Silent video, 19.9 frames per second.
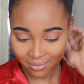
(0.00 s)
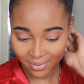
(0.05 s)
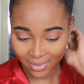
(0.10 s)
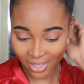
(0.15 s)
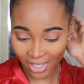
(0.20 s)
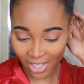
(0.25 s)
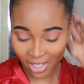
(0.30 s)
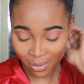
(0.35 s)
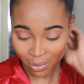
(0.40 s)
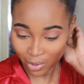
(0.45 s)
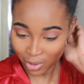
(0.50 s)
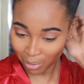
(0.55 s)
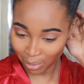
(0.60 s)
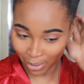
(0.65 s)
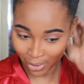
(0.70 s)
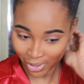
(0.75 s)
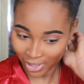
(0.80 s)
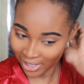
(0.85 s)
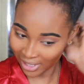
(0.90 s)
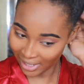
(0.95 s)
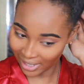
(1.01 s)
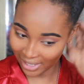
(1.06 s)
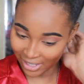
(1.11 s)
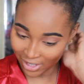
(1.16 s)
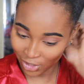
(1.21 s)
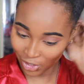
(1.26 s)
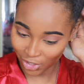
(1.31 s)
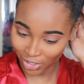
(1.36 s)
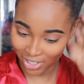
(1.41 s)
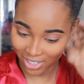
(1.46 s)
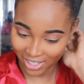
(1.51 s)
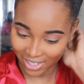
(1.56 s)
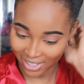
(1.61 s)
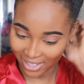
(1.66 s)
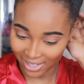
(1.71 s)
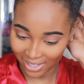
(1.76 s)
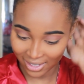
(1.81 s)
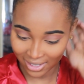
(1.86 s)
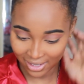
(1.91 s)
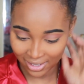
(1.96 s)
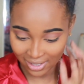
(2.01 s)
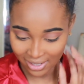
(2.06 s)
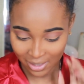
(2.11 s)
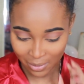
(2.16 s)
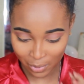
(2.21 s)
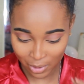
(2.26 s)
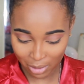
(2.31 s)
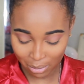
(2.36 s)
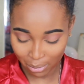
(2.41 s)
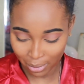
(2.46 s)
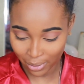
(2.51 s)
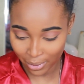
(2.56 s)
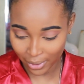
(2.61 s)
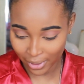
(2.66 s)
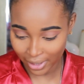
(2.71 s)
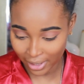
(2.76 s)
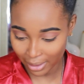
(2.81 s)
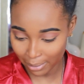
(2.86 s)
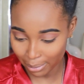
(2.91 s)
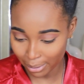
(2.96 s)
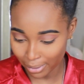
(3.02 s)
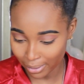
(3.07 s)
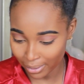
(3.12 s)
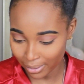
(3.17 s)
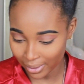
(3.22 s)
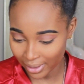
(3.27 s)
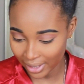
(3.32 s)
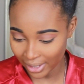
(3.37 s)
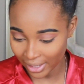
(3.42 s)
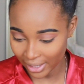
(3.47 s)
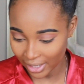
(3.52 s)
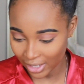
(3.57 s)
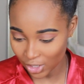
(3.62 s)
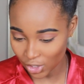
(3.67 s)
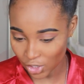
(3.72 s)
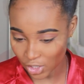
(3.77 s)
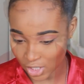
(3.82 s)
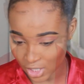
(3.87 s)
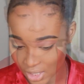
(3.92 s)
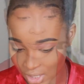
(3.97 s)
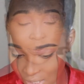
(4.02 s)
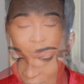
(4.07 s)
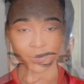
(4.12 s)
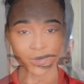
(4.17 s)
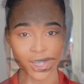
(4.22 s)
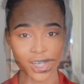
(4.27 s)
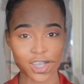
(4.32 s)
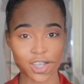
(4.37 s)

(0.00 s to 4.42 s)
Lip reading: Yeah, it was pretty interesting. It was pretty interesting.